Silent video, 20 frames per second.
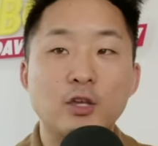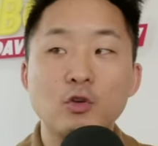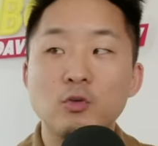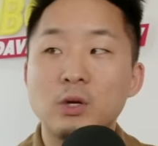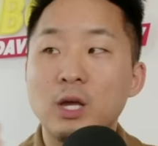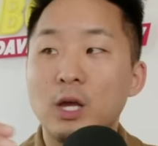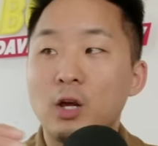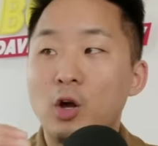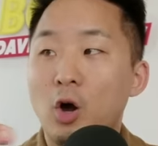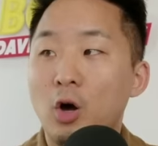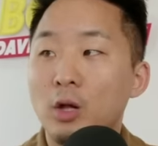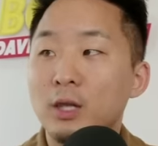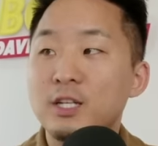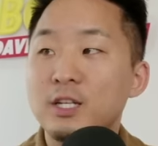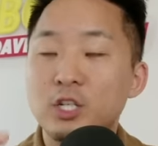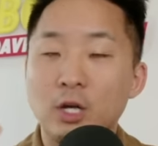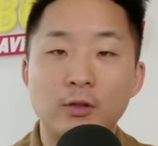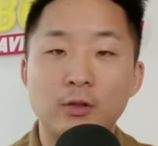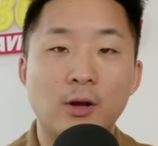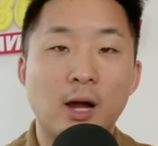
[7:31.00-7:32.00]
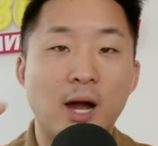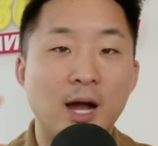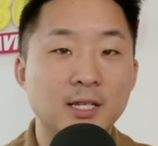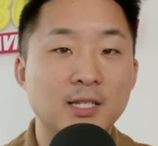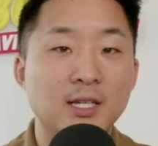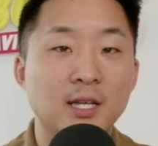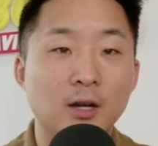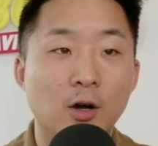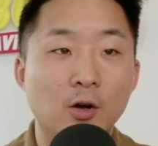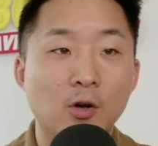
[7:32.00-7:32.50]
you can call each other
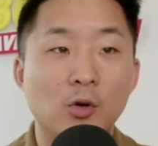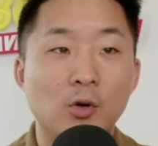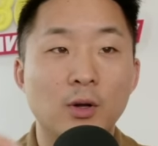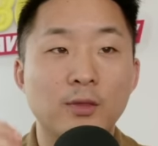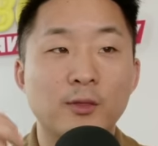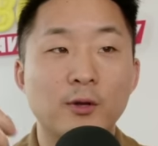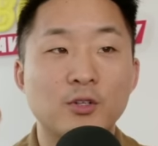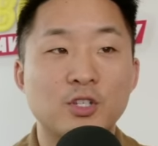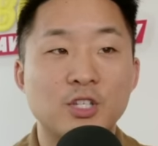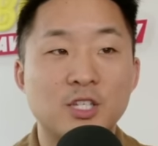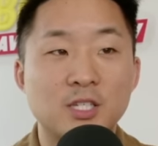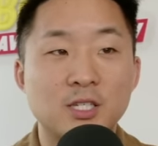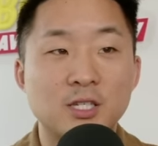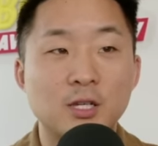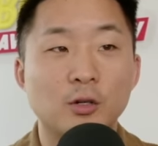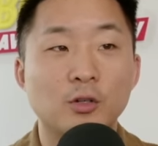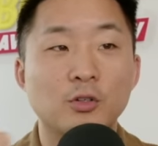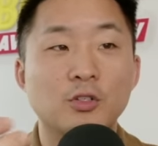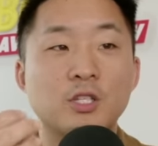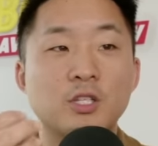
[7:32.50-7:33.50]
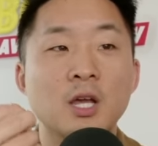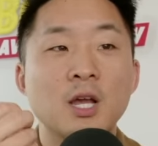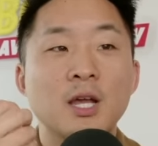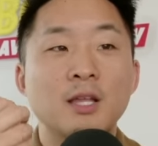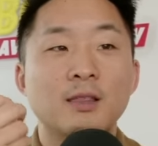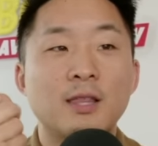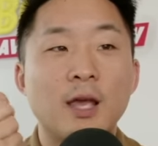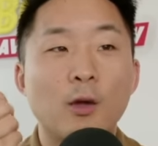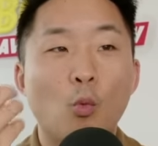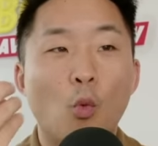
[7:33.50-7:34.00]
auntie and uncle and there's still
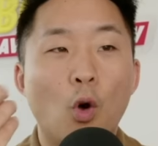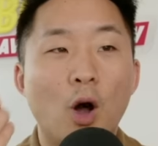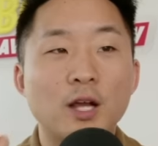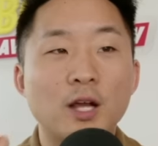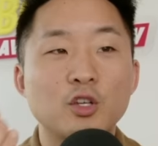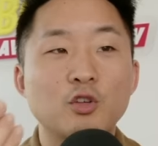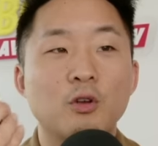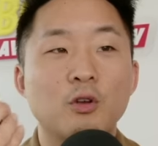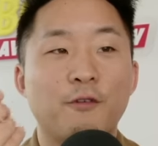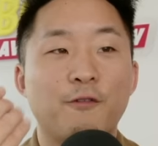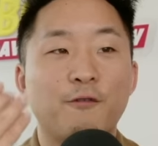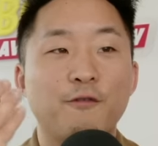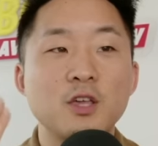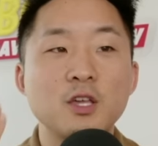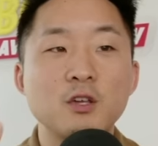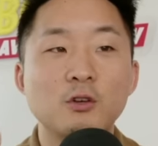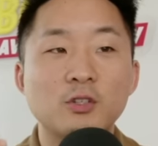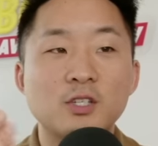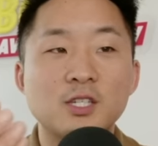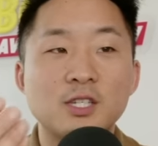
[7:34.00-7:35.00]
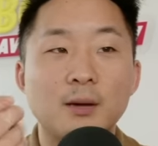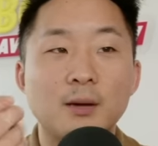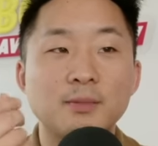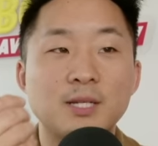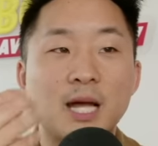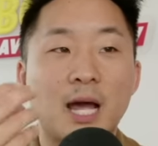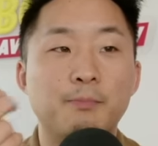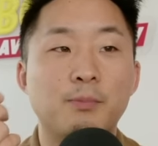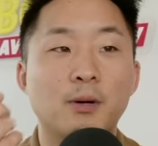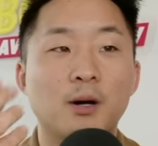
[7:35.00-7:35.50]
they want you to feel some
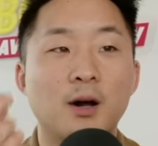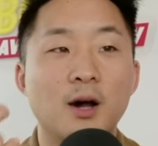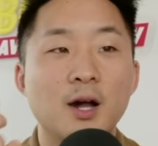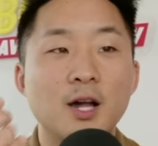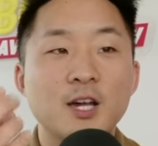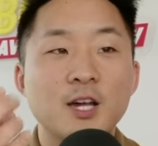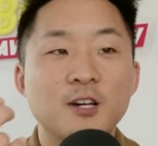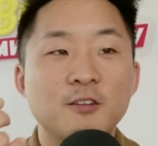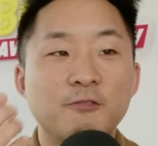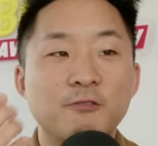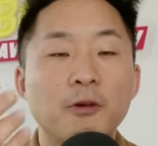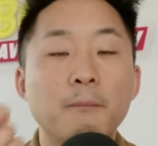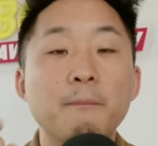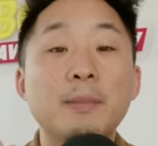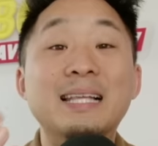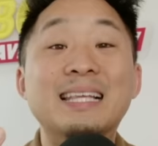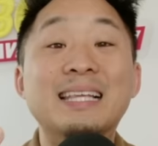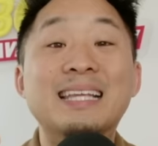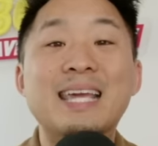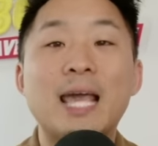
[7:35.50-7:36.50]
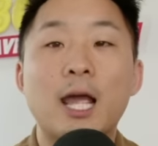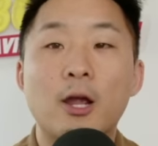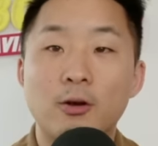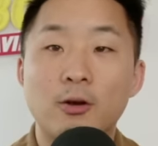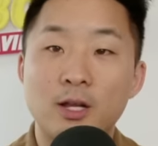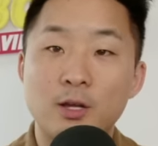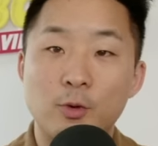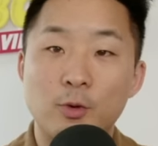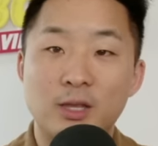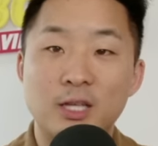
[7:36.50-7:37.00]
type of
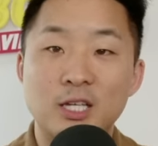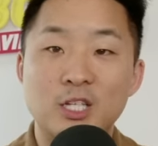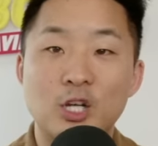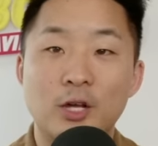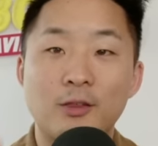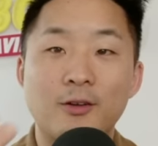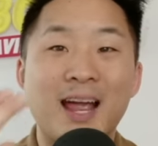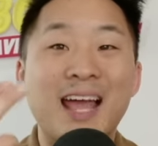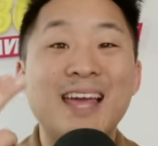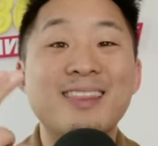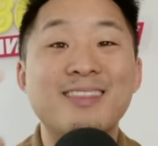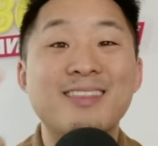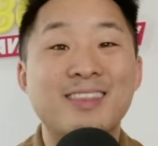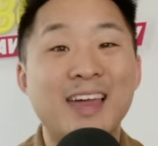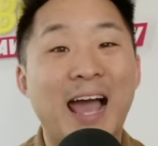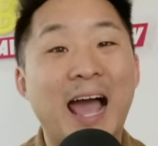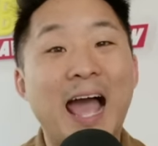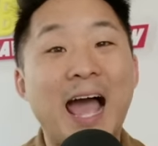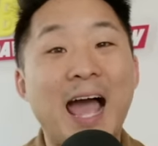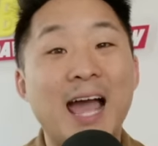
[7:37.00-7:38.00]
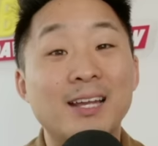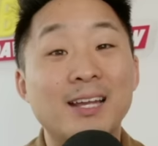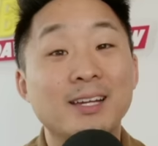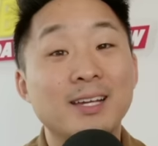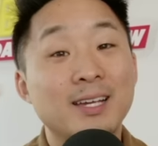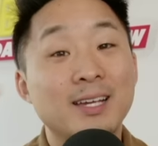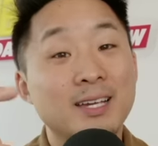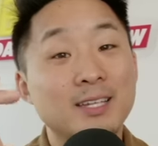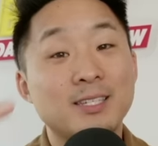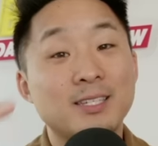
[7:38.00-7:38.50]
familiarity with each other and that
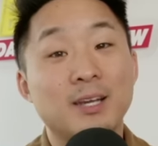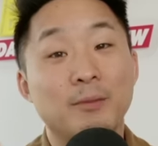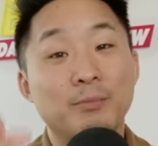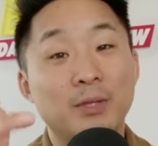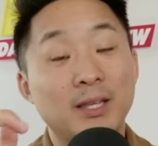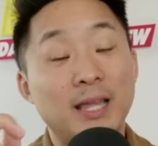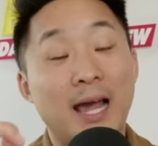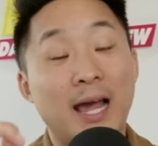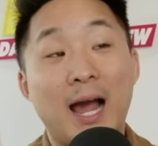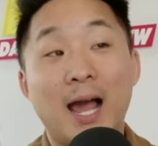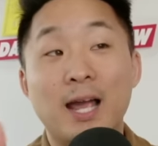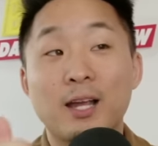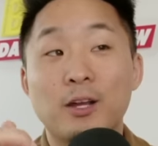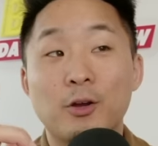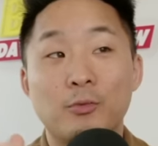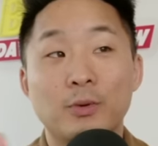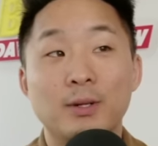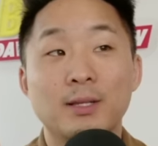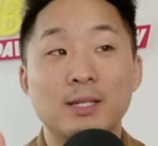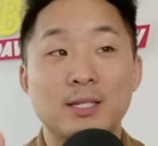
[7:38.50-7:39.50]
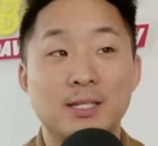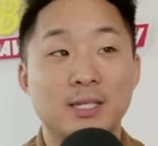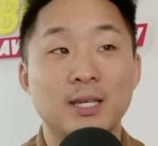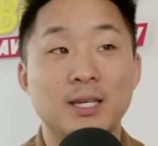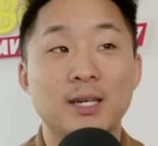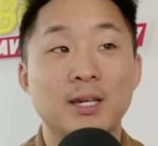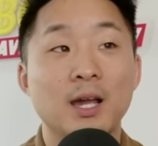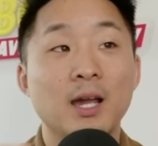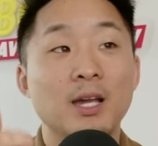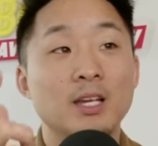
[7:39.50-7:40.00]
is something that I could really
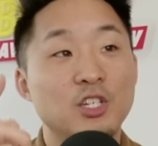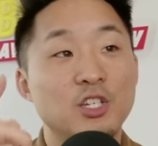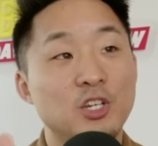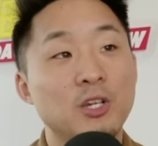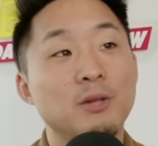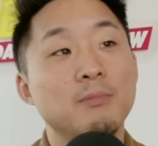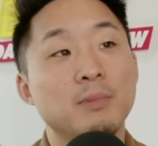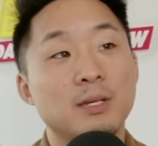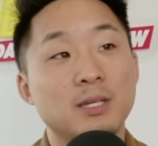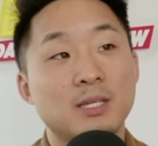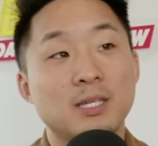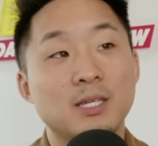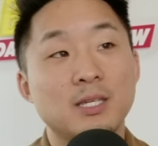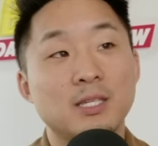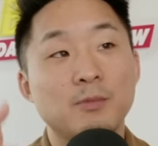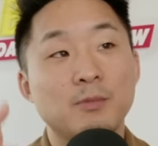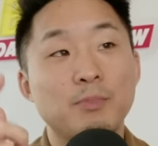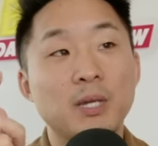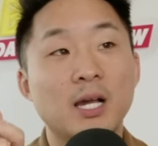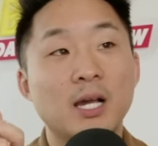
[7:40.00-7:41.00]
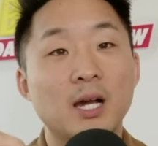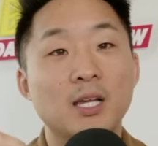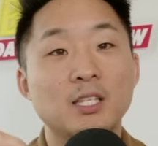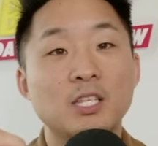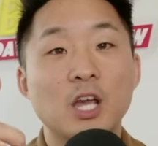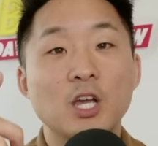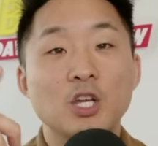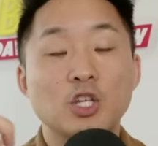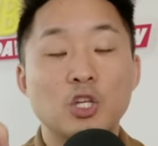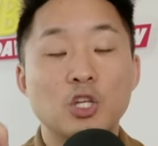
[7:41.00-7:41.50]
see she misses because
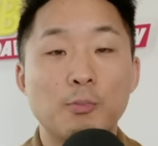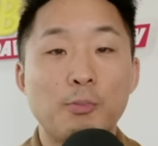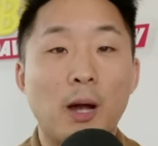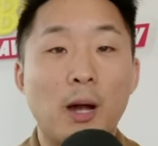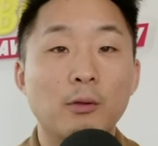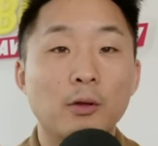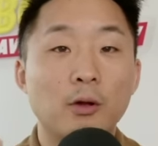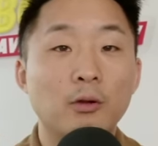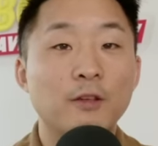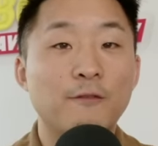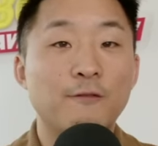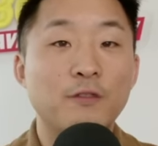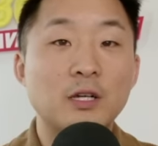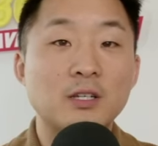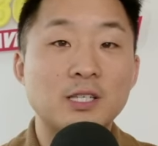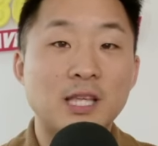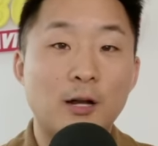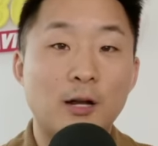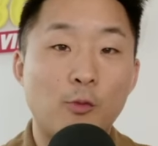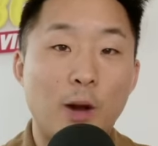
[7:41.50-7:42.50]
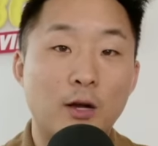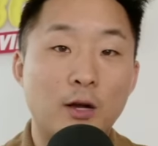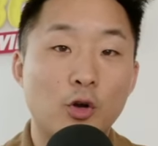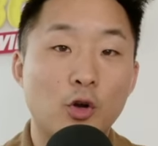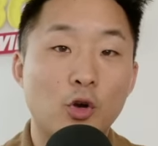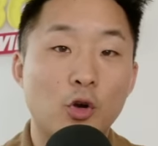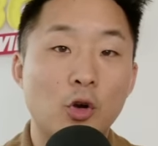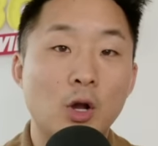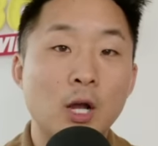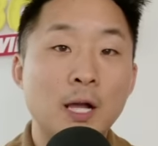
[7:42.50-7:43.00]
she probably only feels that around
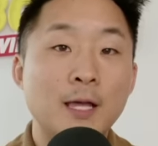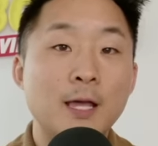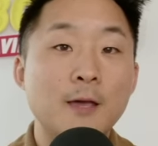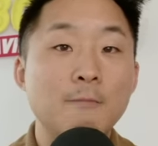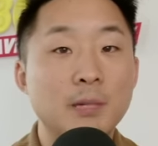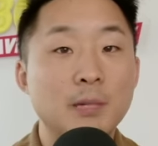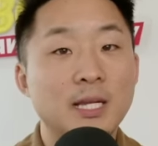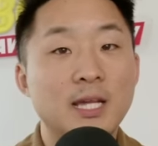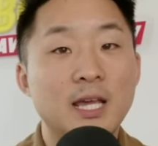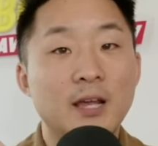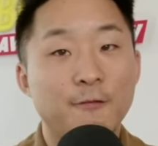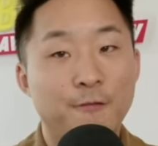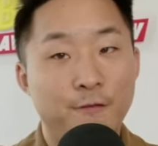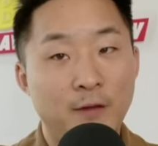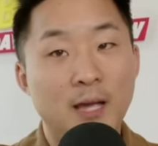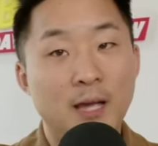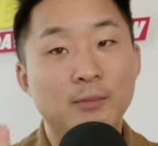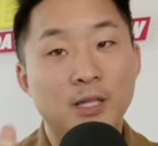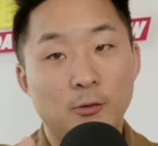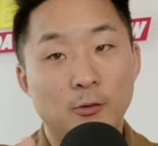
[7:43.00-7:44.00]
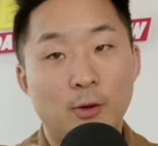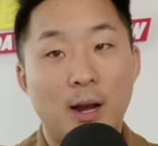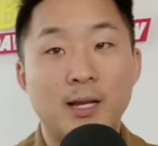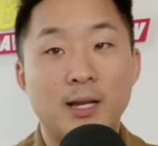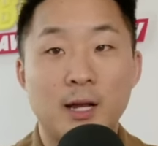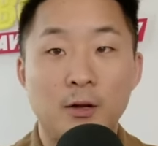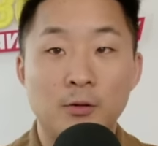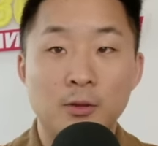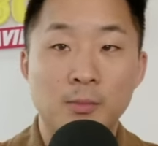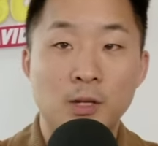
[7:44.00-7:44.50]
her immediate family right now in the